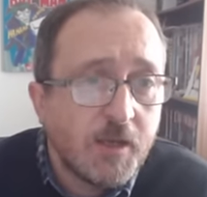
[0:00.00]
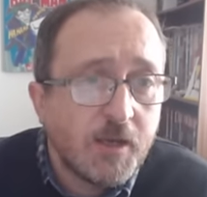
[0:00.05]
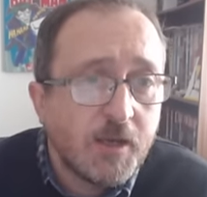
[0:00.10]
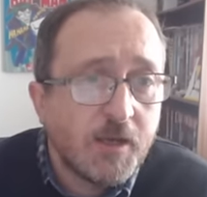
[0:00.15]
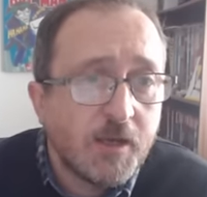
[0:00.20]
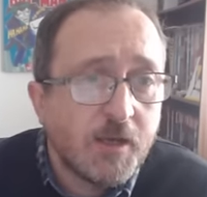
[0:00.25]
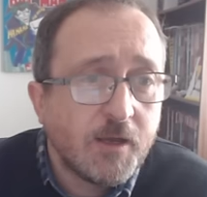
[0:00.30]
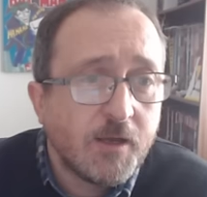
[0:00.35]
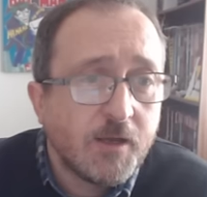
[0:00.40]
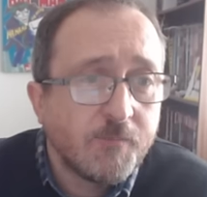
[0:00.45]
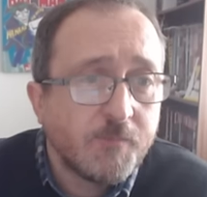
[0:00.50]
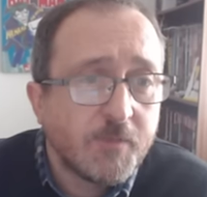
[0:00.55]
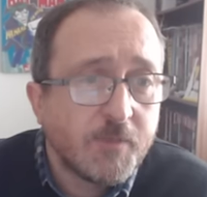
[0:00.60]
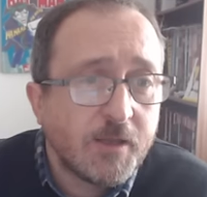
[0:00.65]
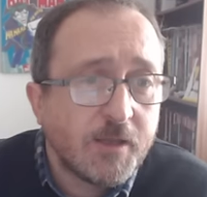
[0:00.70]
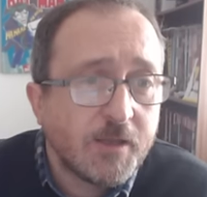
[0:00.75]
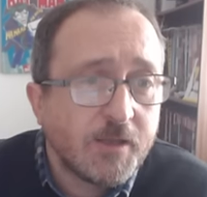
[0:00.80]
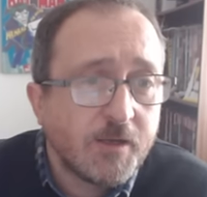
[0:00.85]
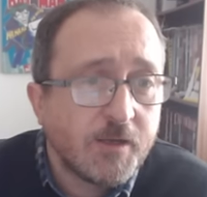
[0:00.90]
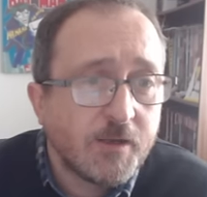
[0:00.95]

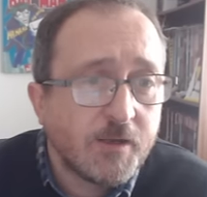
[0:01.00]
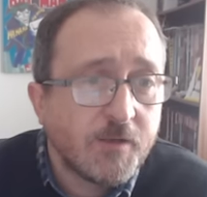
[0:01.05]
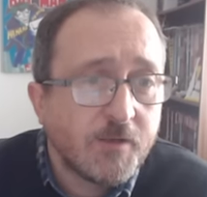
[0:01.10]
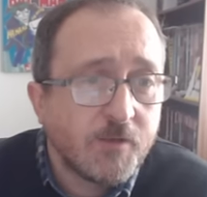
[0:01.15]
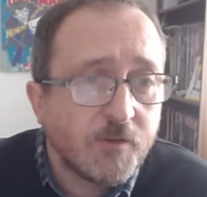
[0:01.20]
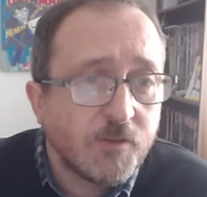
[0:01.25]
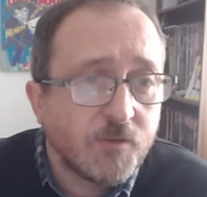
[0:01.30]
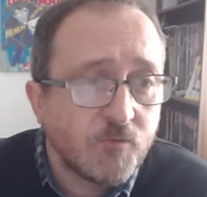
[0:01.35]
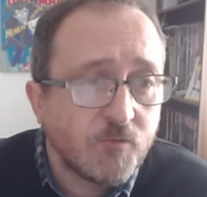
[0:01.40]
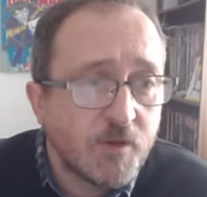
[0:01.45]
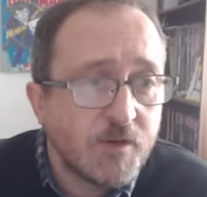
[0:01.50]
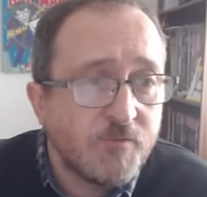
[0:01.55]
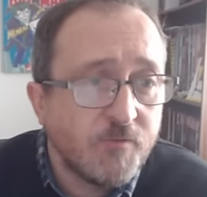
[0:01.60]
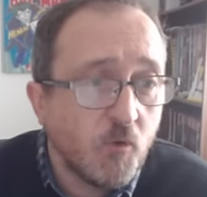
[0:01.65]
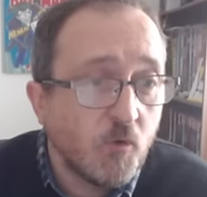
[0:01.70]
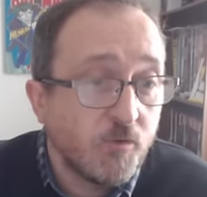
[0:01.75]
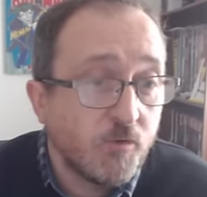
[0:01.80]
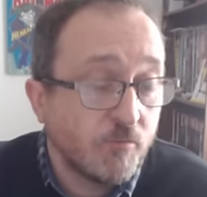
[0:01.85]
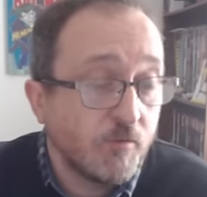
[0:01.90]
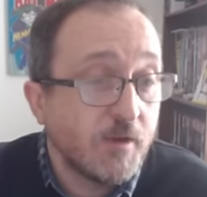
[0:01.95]
in a
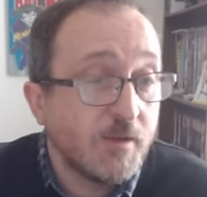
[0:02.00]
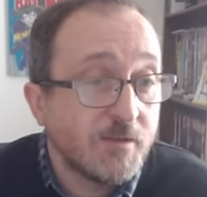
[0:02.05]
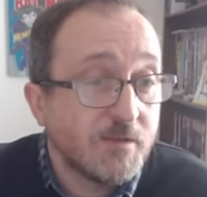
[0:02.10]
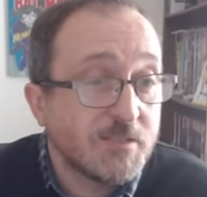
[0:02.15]
3-4-3.